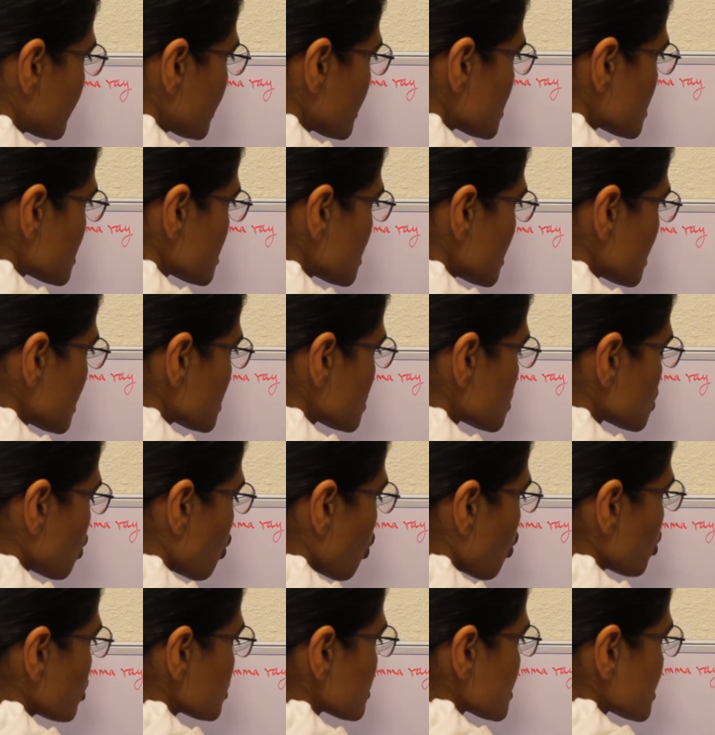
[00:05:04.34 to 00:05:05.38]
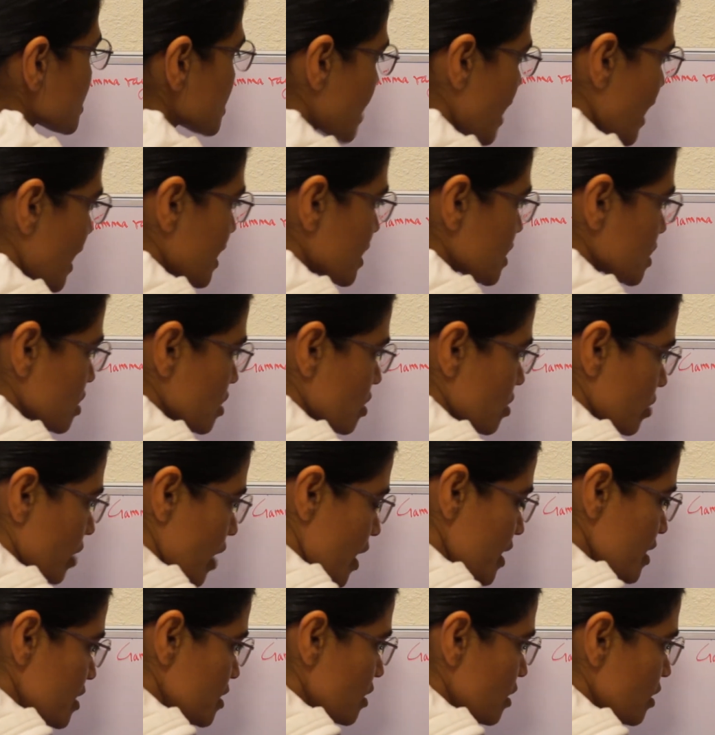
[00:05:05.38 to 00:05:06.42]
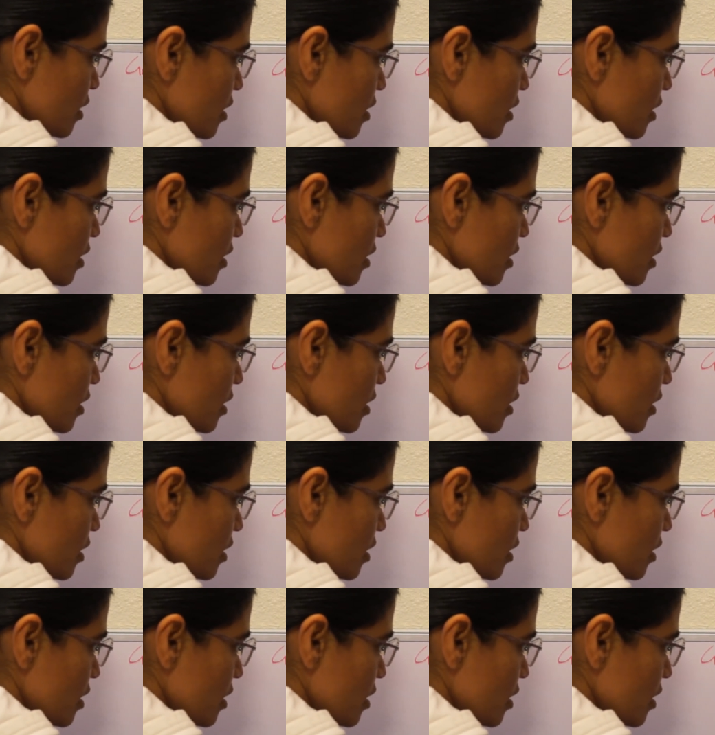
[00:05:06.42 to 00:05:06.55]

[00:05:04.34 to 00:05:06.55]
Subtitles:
this is constant, right?